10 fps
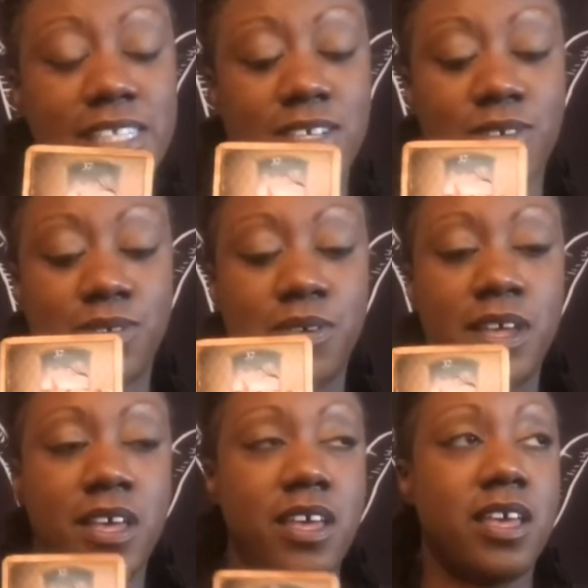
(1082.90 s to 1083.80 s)
So
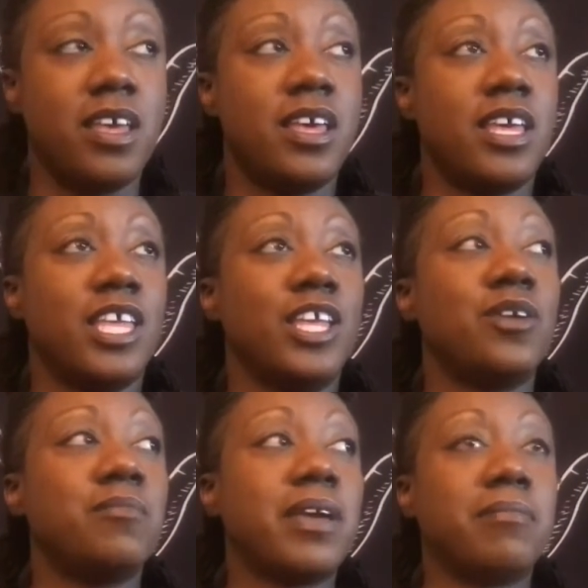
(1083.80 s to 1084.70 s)
you
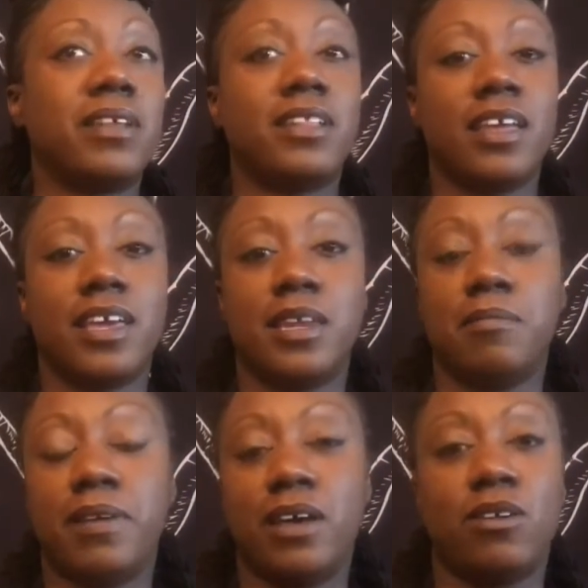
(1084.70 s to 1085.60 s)
may be thinking
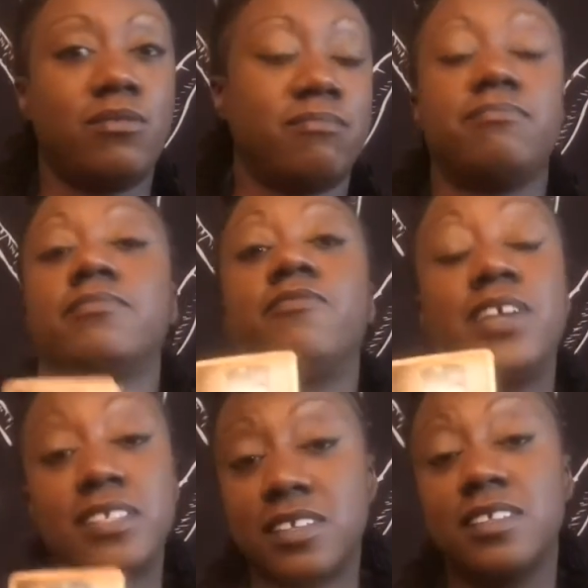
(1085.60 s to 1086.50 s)
about
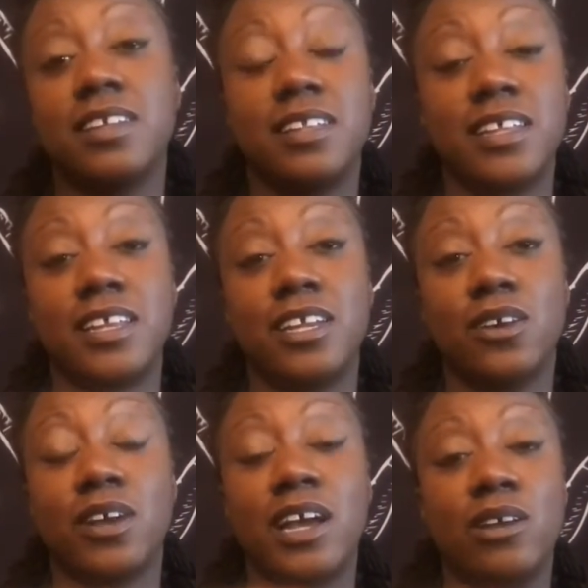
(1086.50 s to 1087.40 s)
physically cleaning your
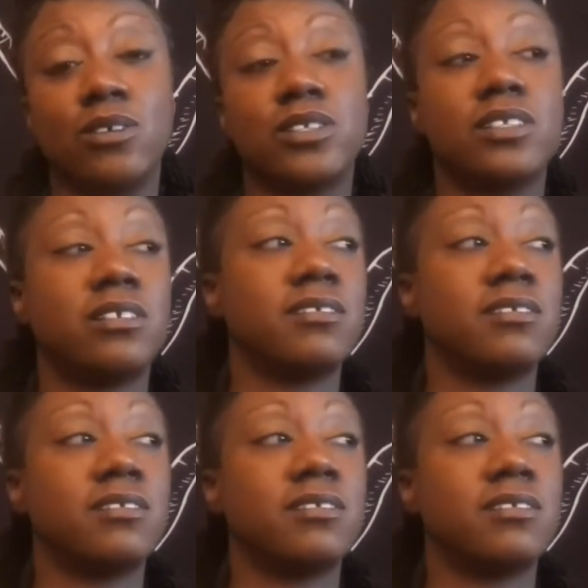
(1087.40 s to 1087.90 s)
house,